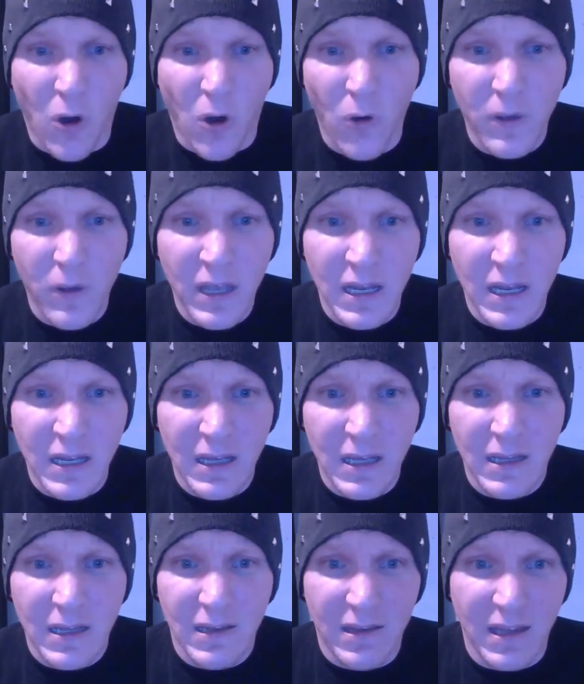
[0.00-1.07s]
Hogan
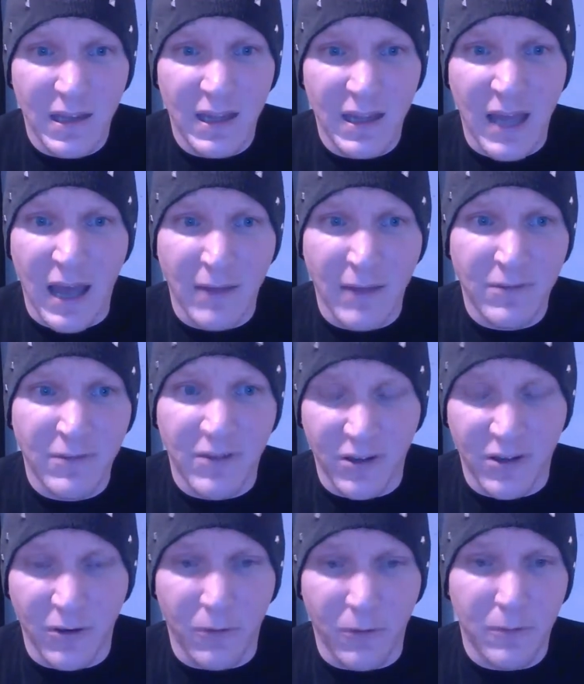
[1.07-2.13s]
did that
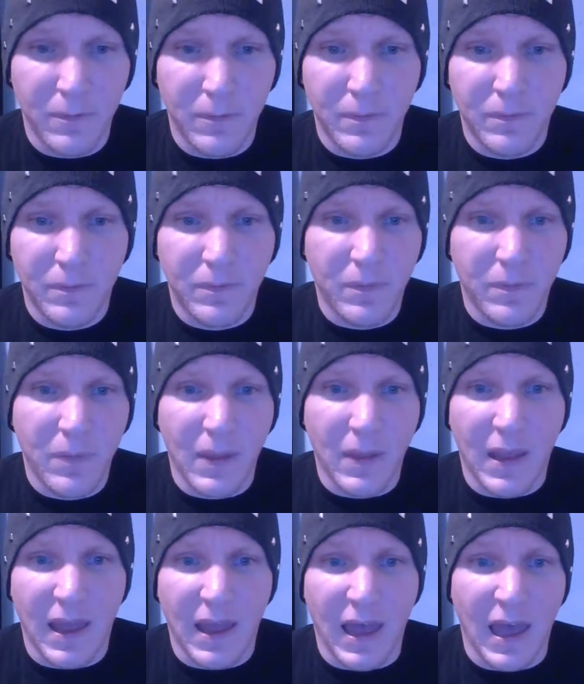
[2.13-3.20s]
too.
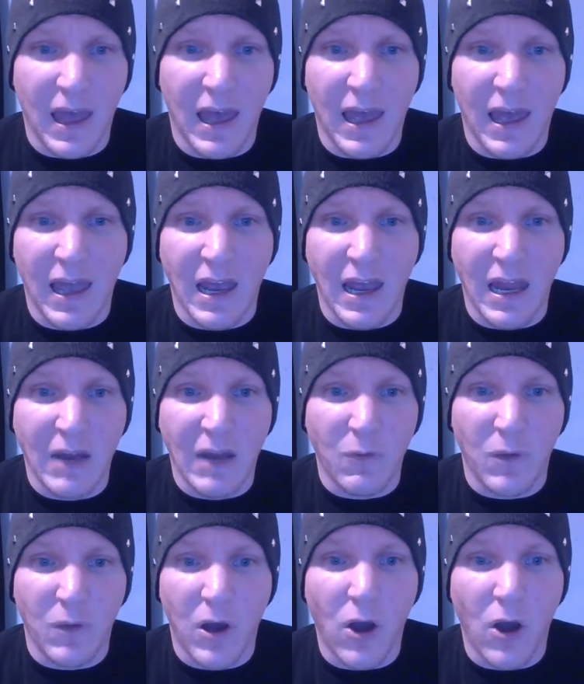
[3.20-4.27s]

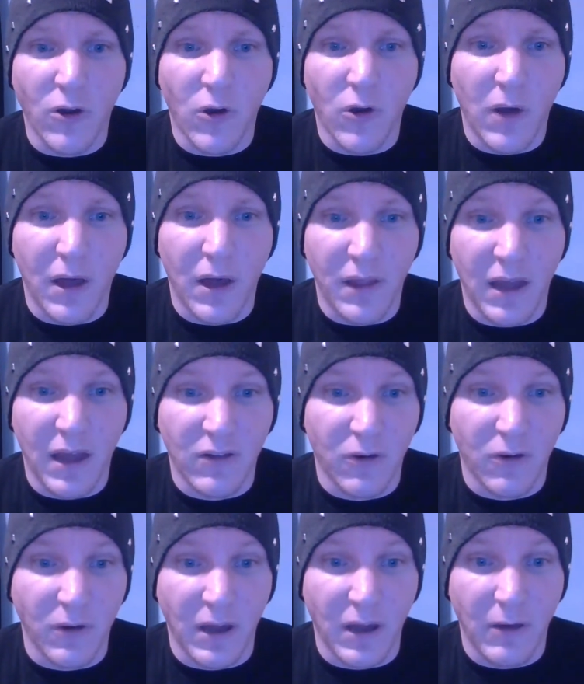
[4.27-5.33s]
And we all know how that
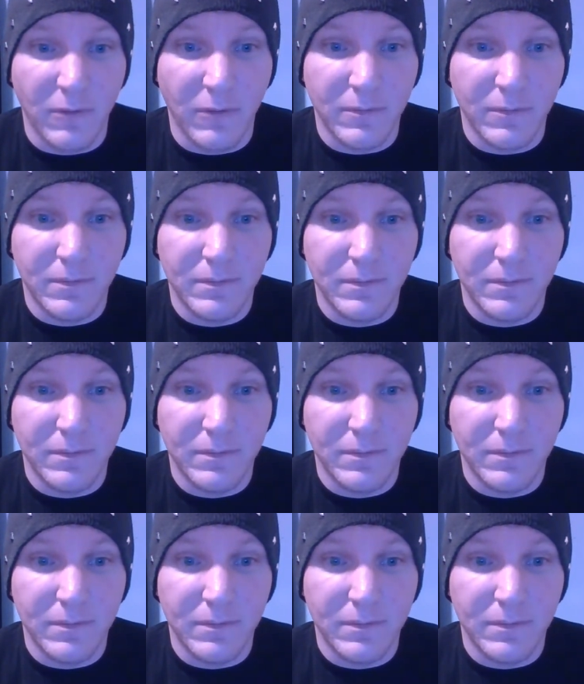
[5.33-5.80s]
turned out.